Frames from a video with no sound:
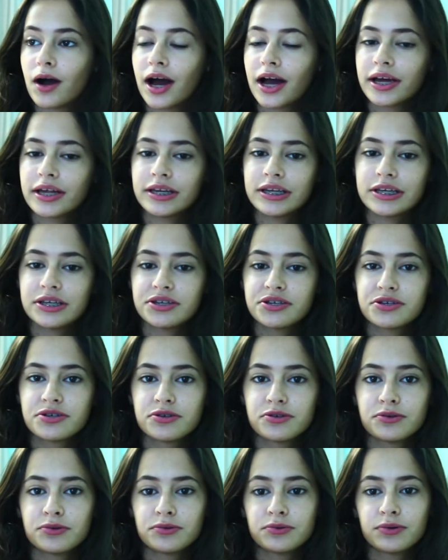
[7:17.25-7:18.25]
I need
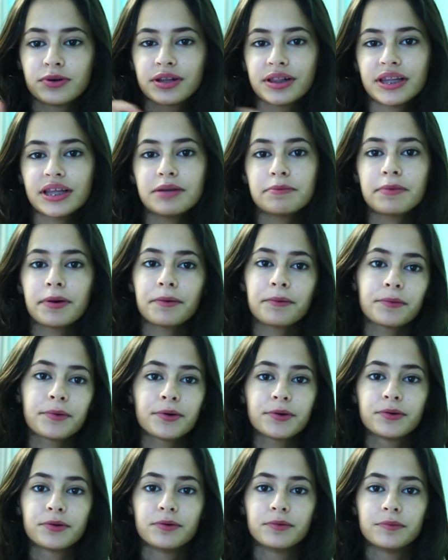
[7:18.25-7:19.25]
to clean my
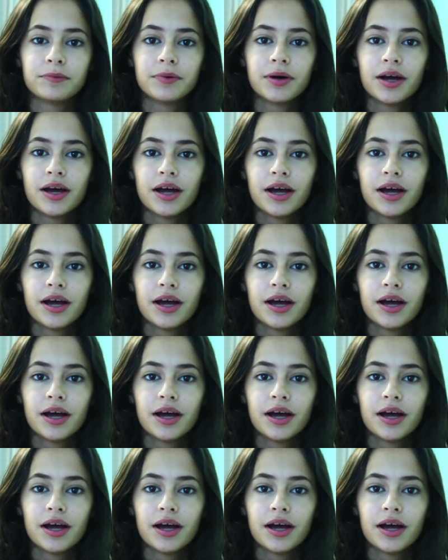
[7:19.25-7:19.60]
room